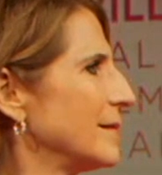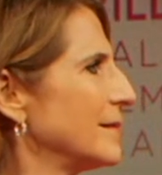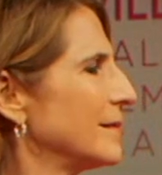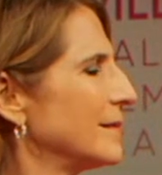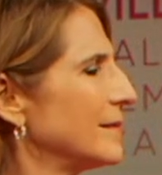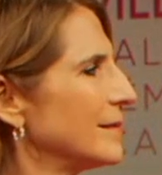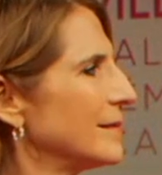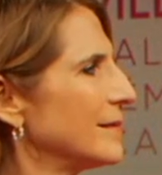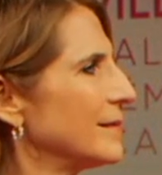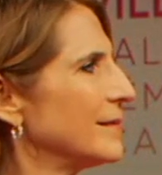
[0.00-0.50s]

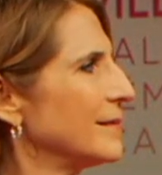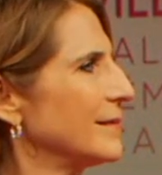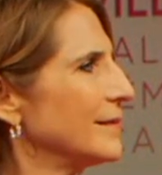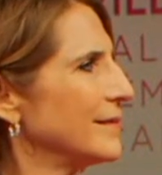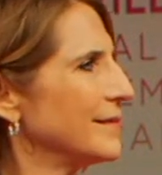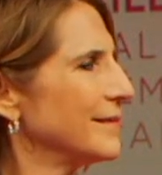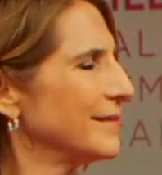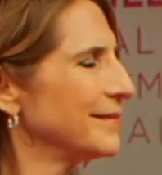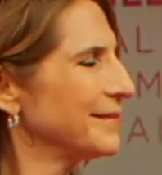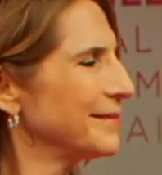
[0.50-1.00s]

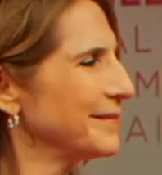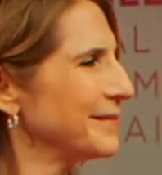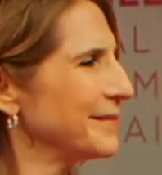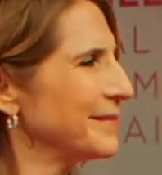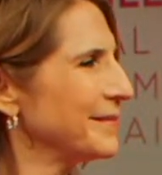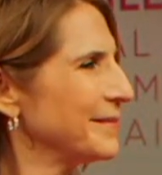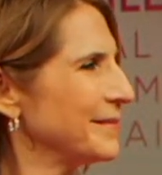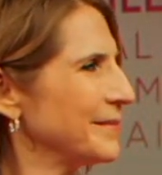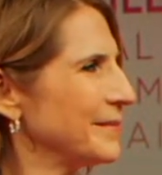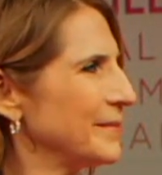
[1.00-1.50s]

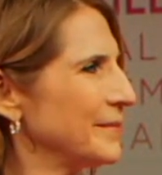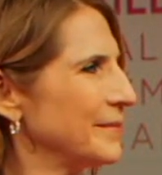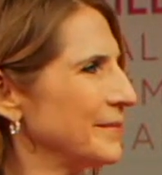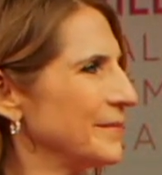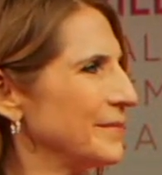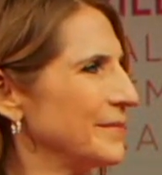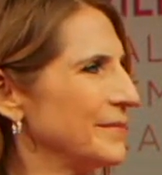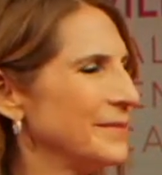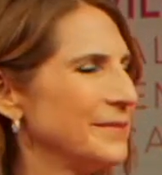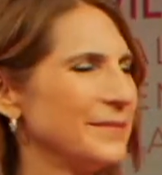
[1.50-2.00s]

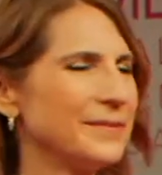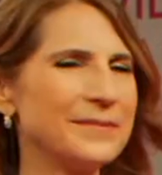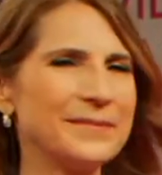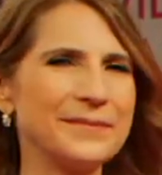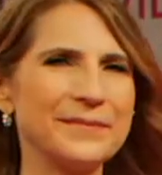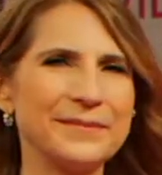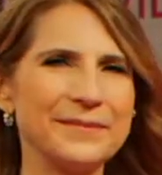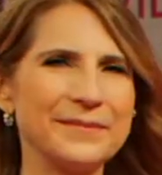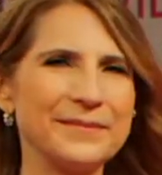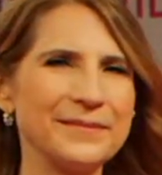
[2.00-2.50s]

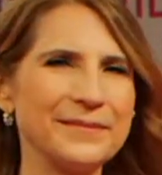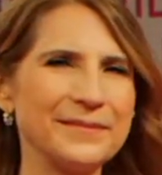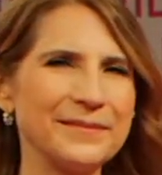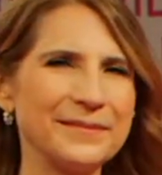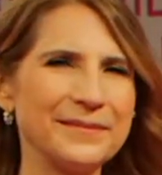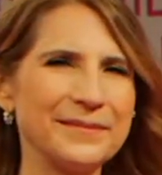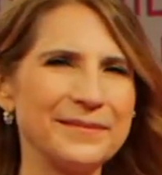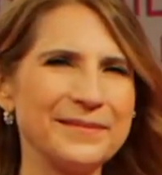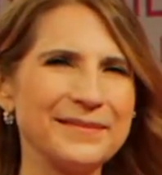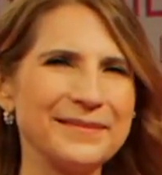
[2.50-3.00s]

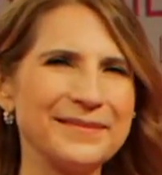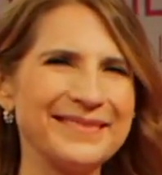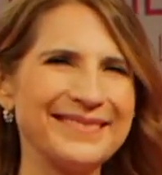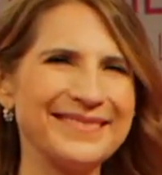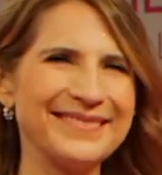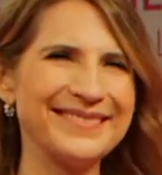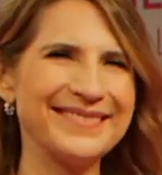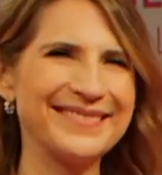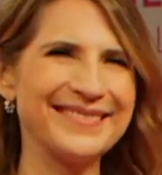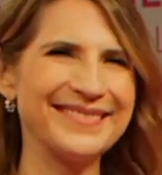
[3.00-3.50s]

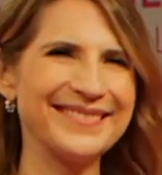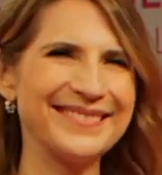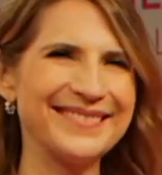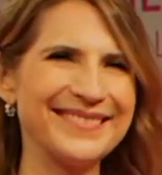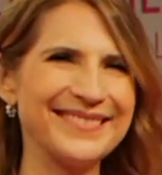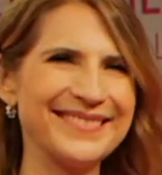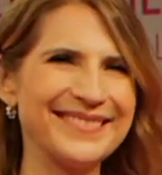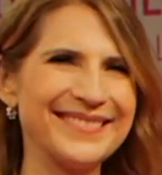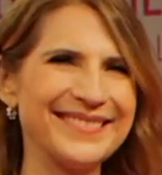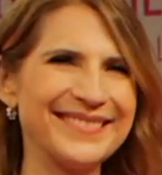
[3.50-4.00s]

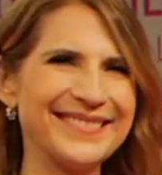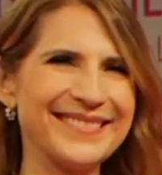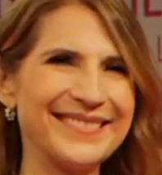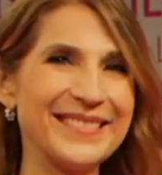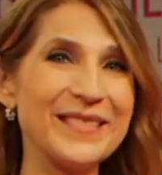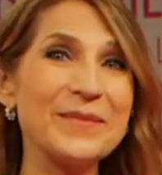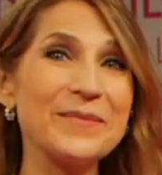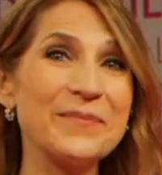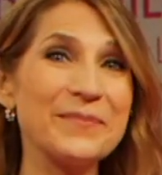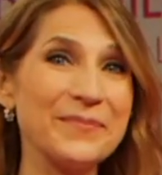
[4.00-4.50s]

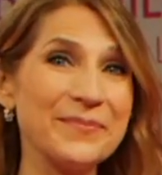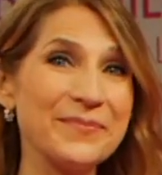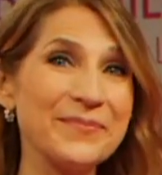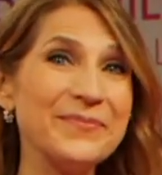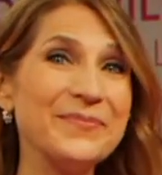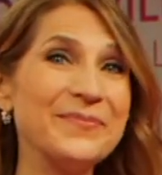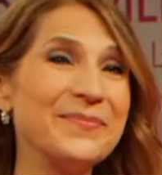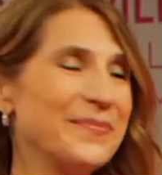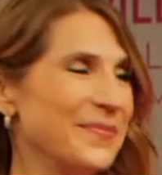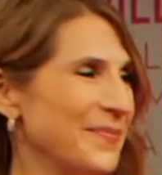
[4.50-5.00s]

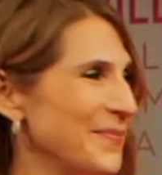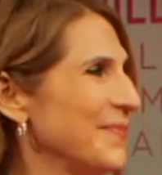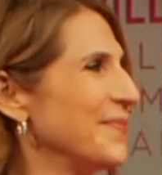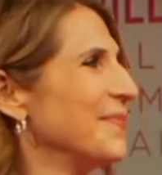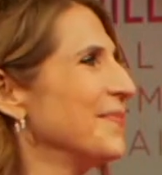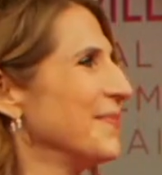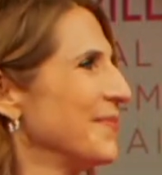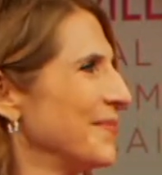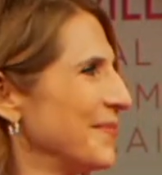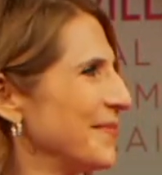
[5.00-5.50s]

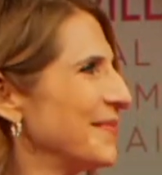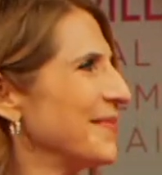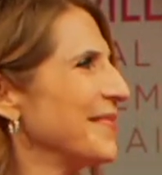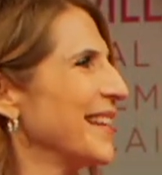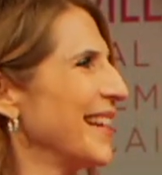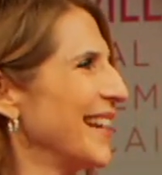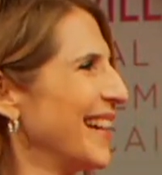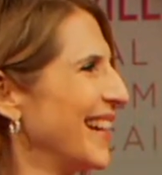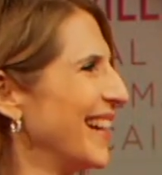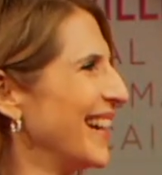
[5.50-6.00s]

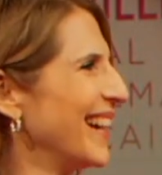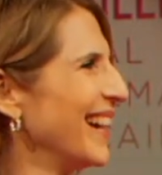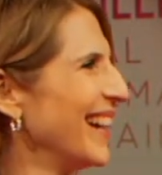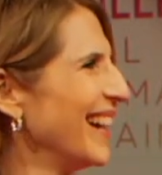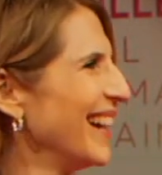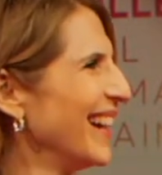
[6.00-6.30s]
The person shown says nothing.